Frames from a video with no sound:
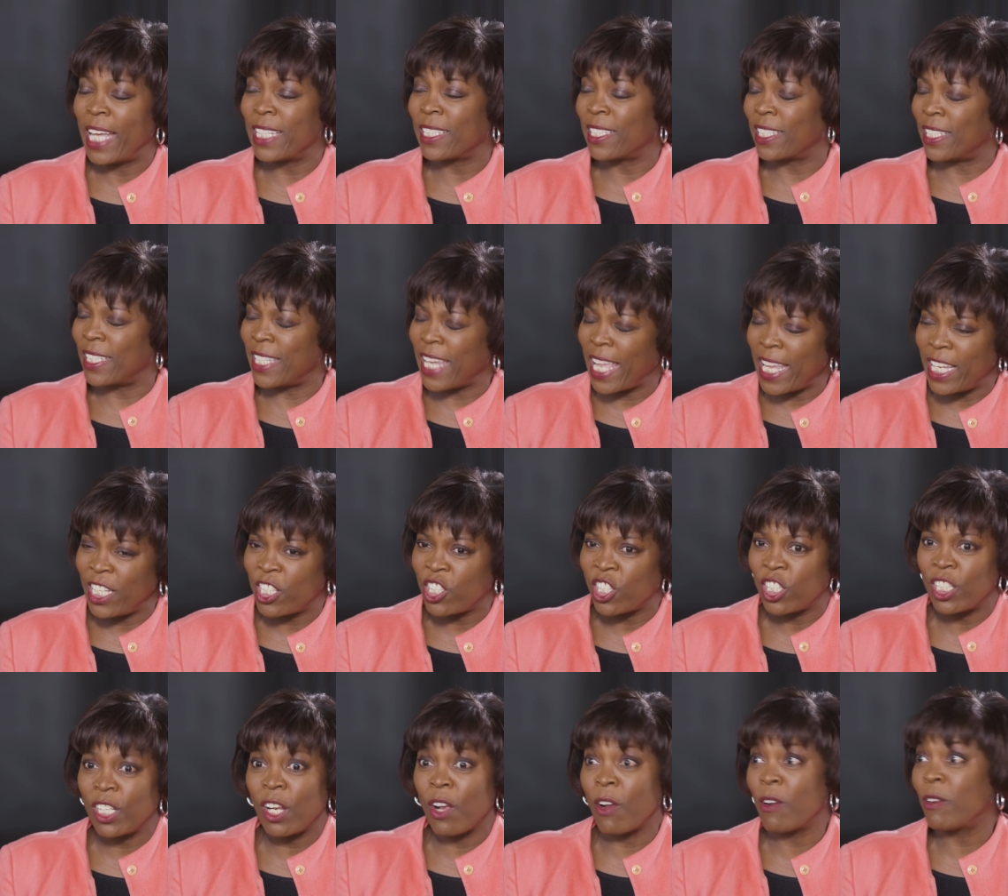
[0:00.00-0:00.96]
as a
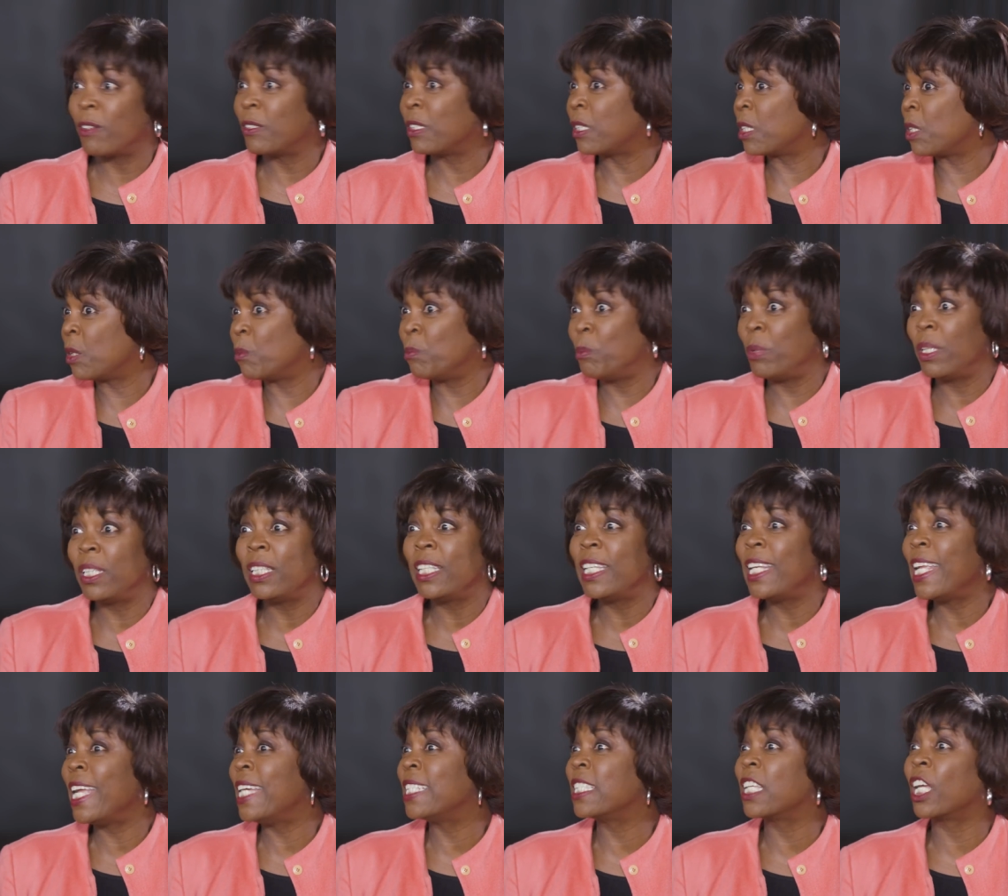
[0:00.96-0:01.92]
nation, our
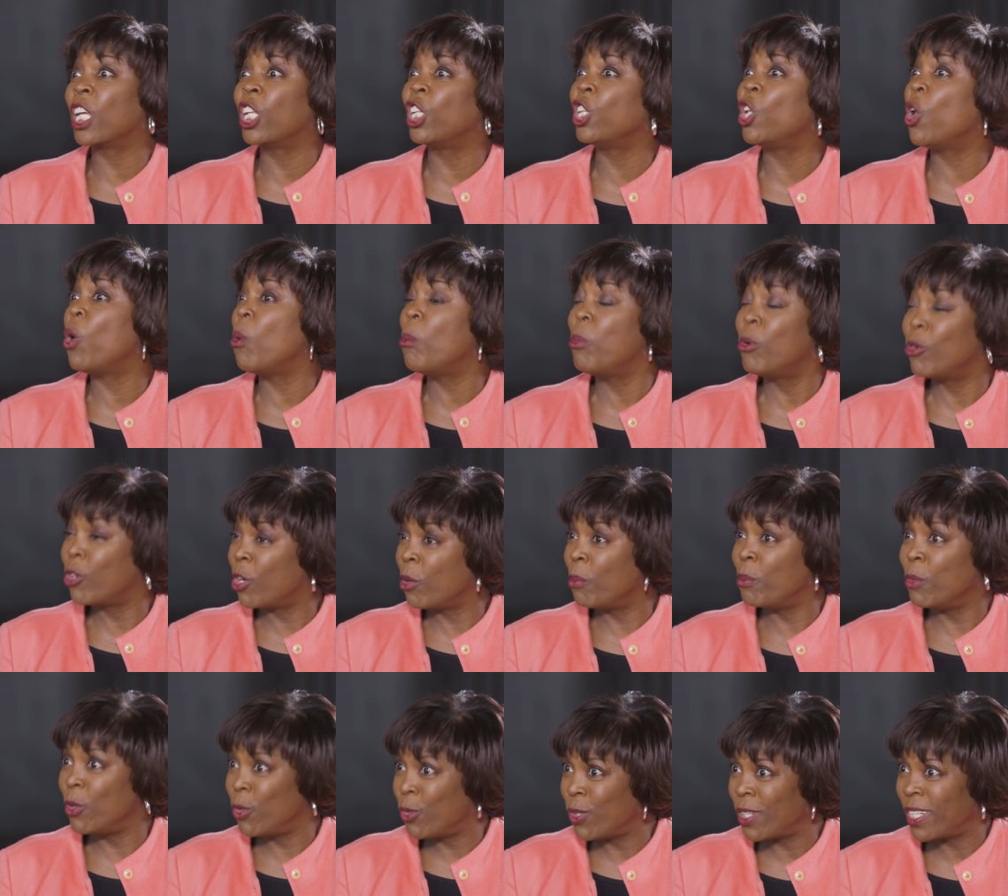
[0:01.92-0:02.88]
stability as a global
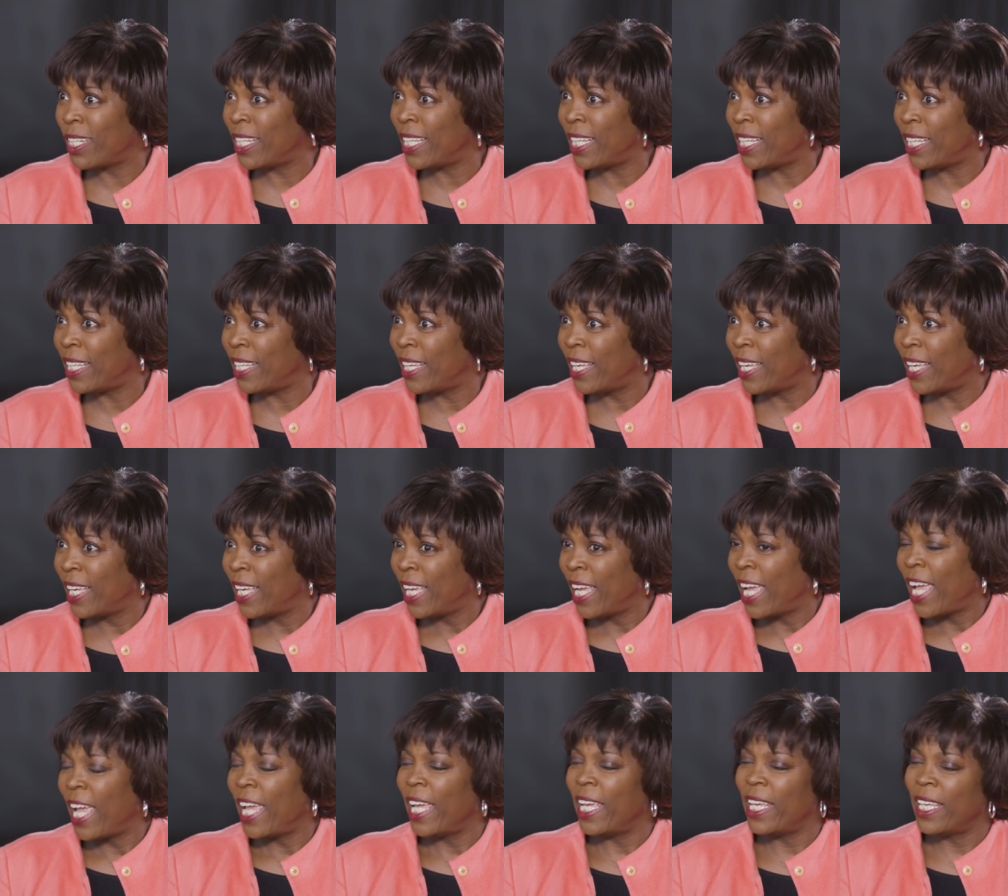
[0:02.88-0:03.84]
community
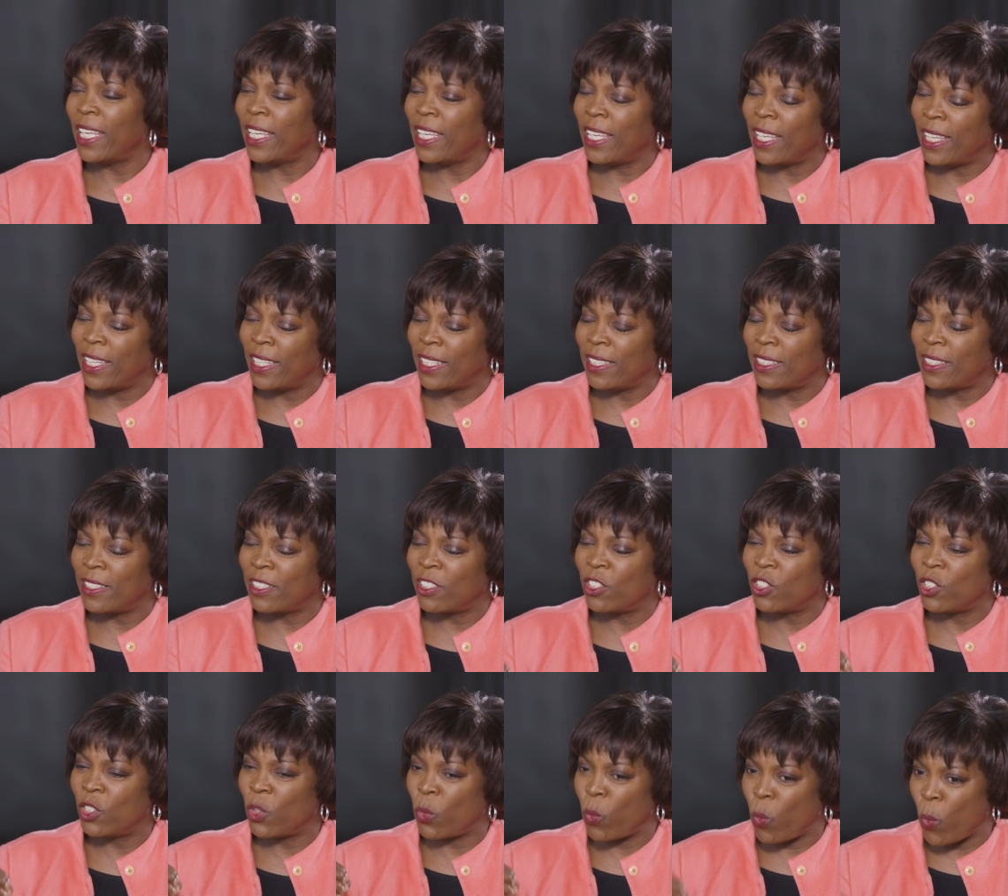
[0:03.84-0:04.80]
is
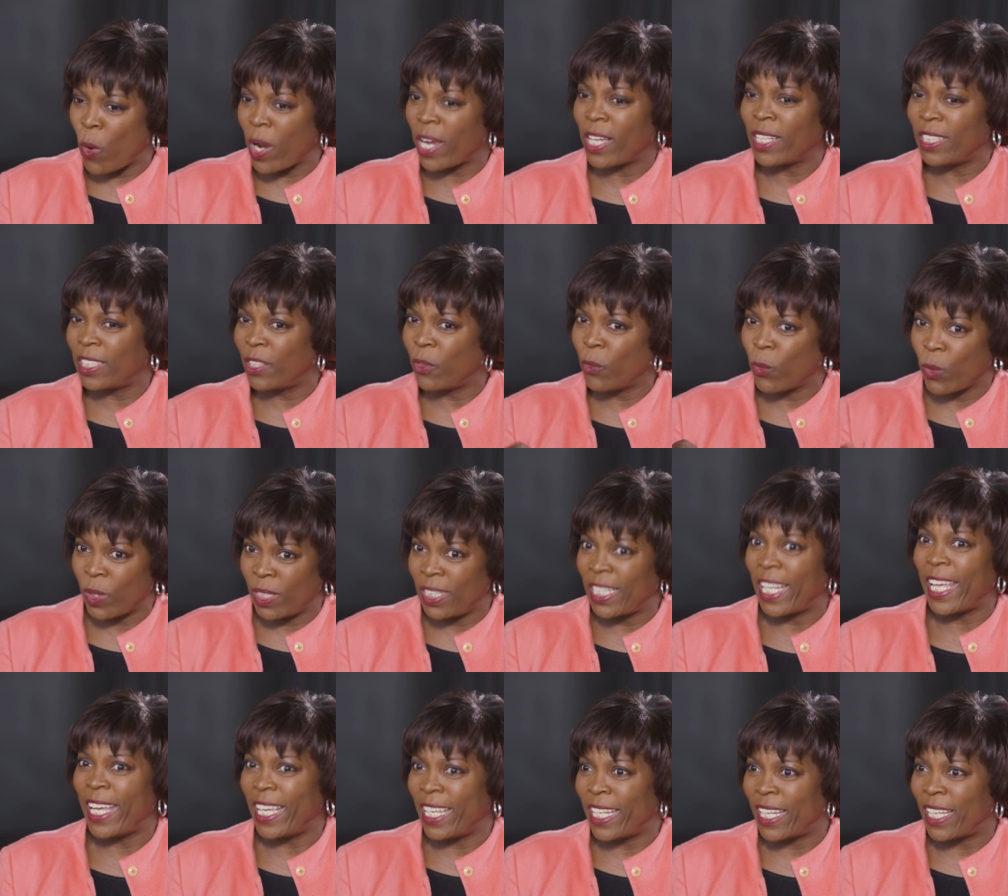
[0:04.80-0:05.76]
directly
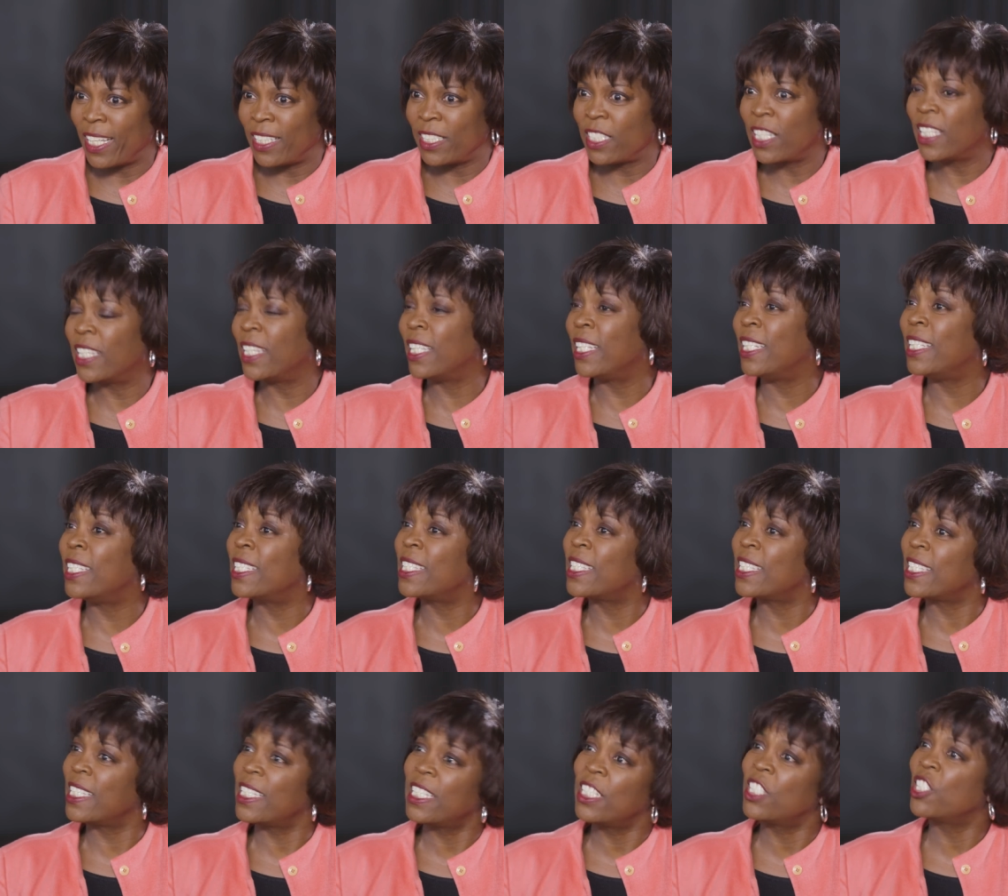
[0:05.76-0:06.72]
related to the
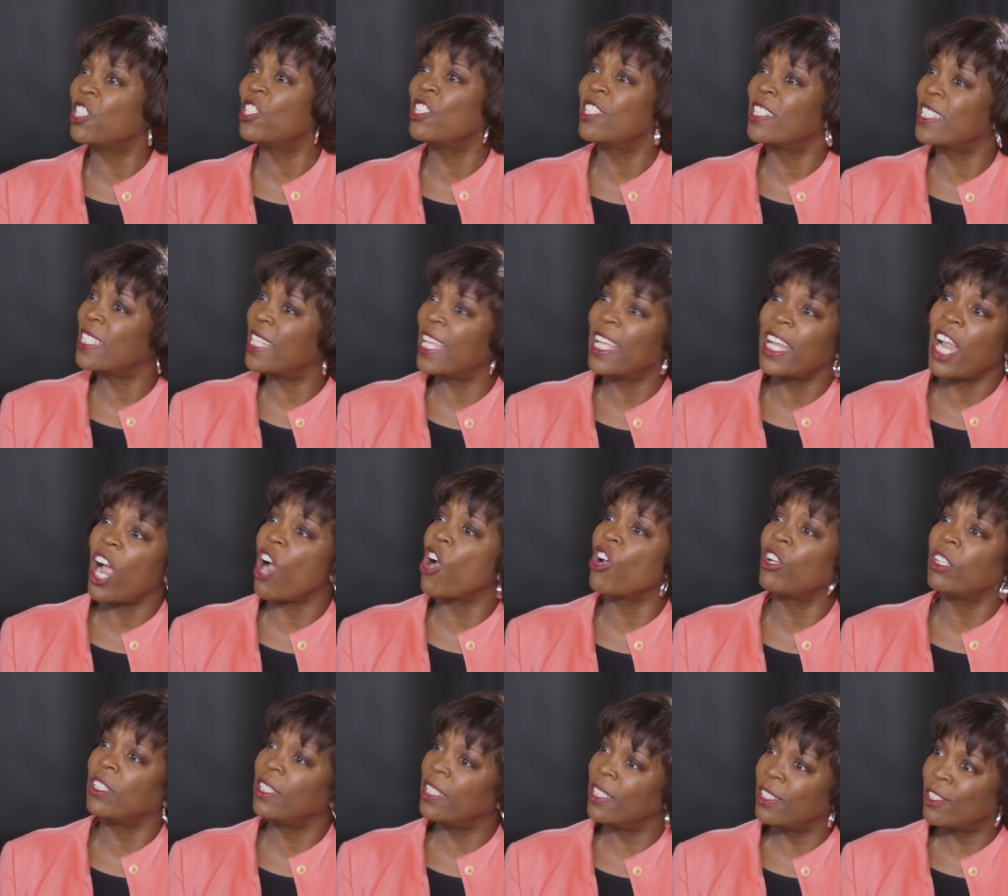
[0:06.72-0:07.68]
decisions that
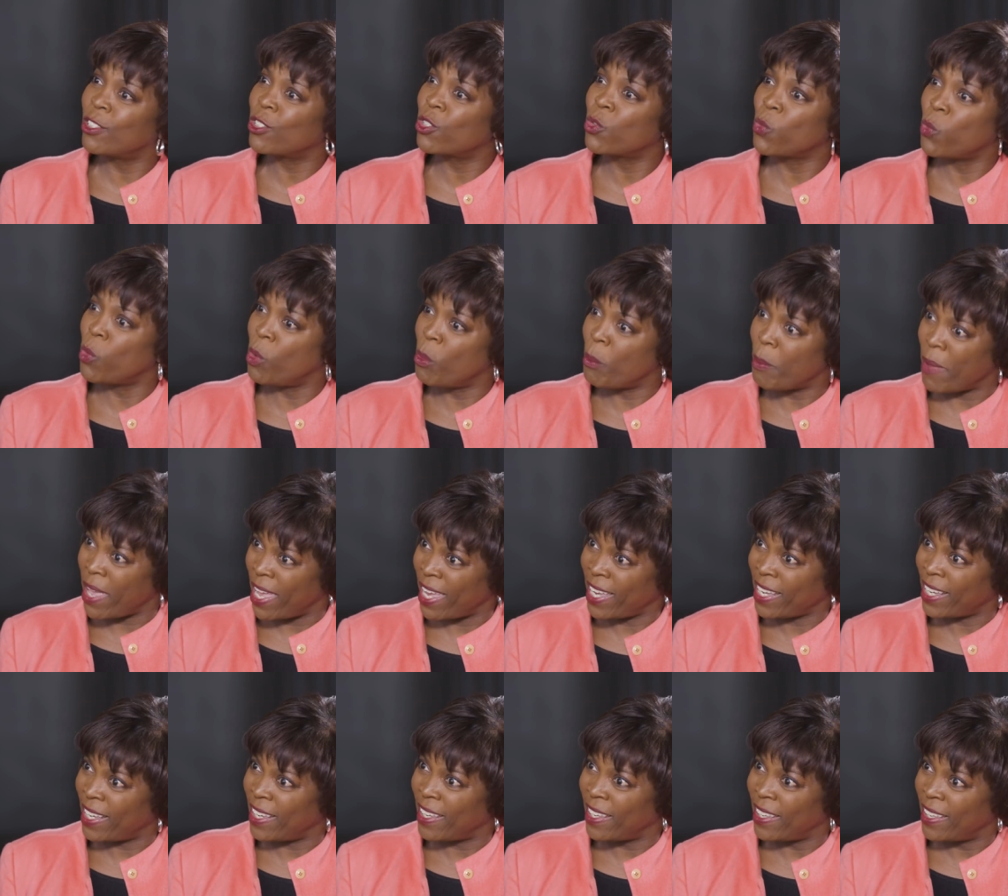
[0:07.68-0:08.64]
our leaders will
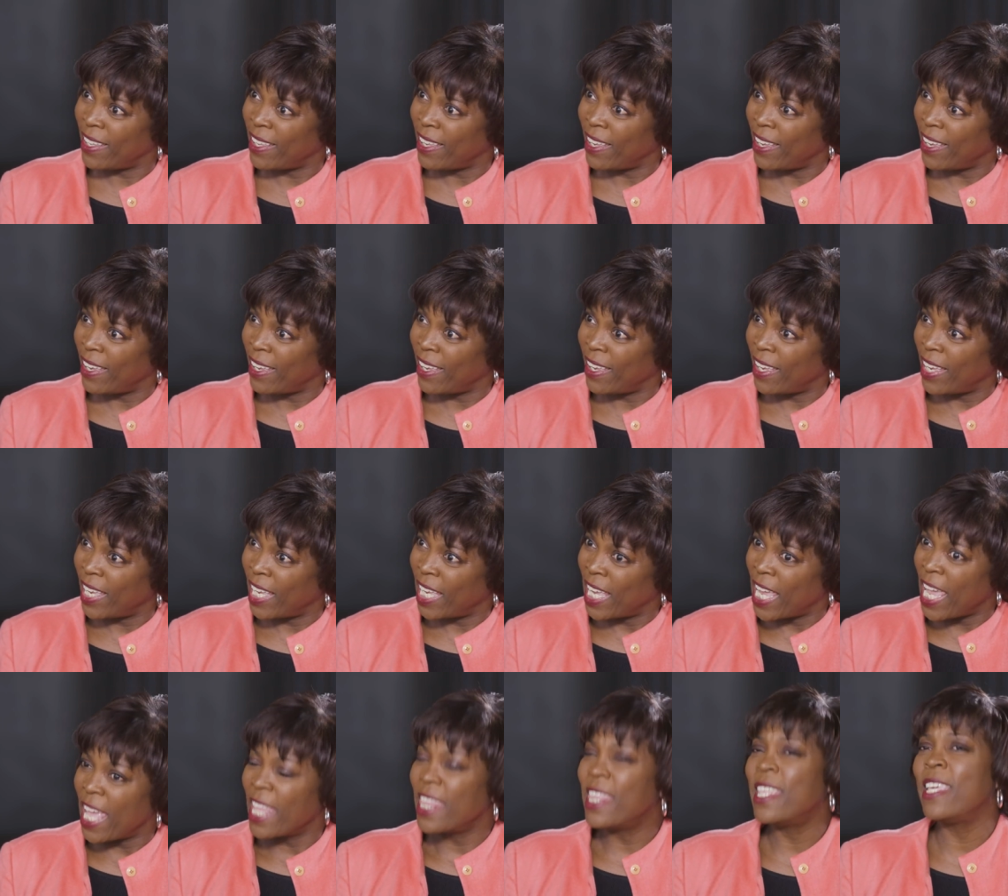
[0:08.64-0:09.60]
make,
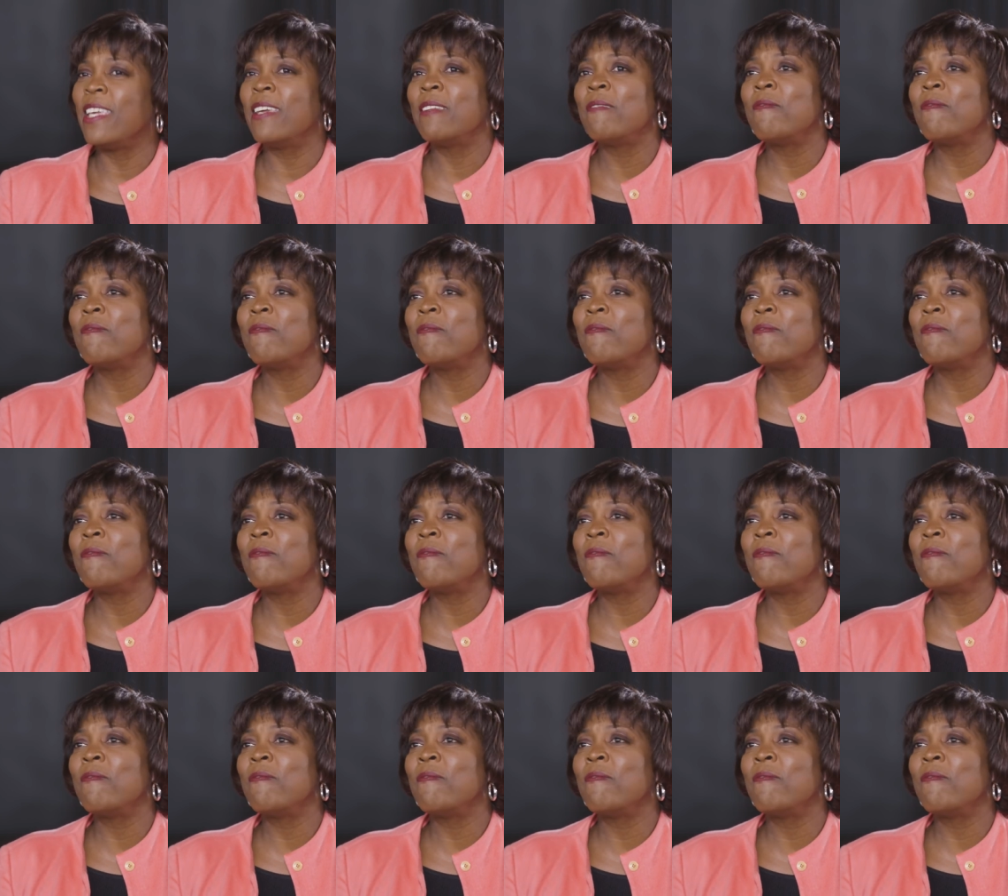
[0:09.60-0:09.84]
the